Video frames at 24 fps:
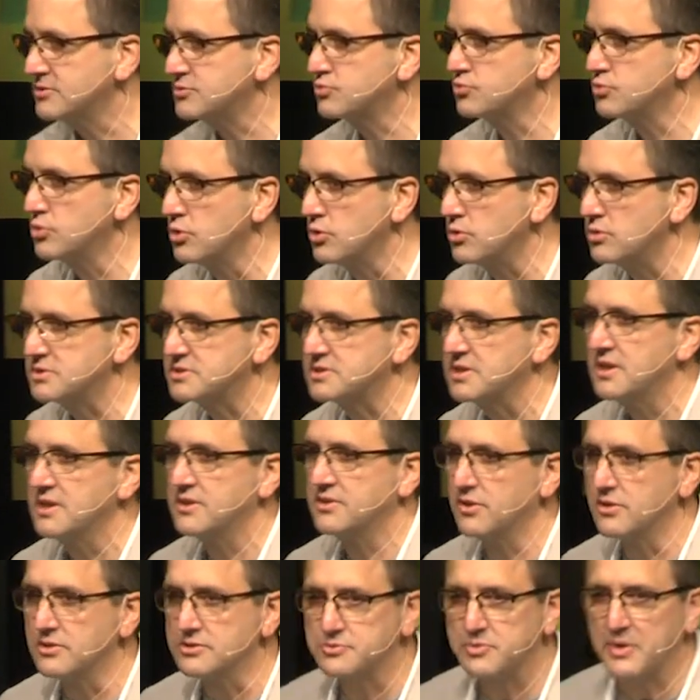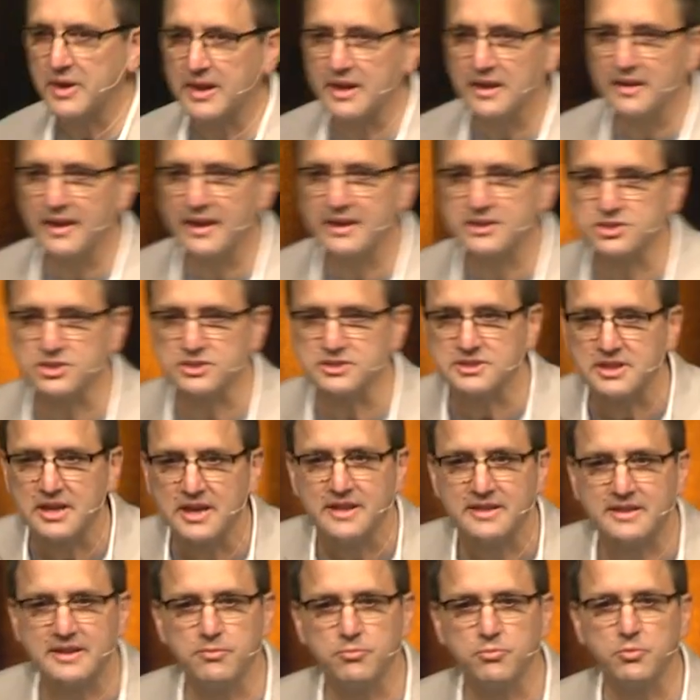rules, those regulations,
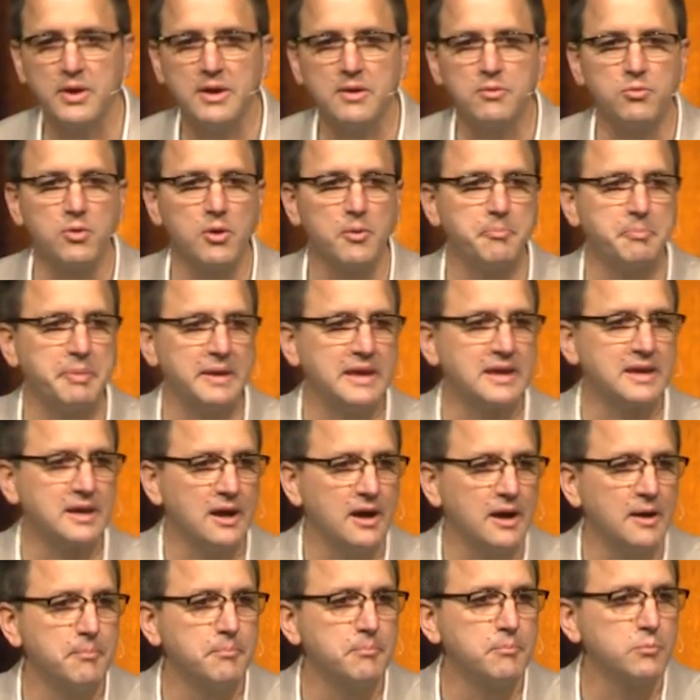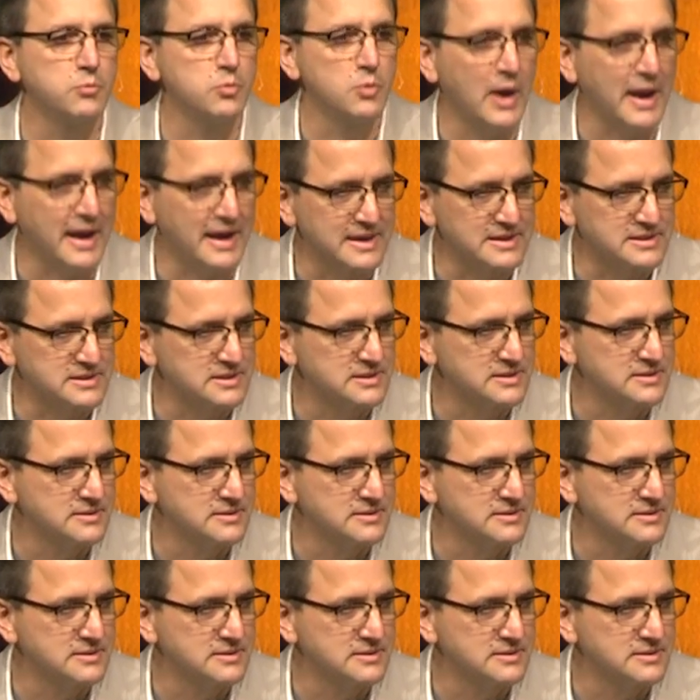then we will become right.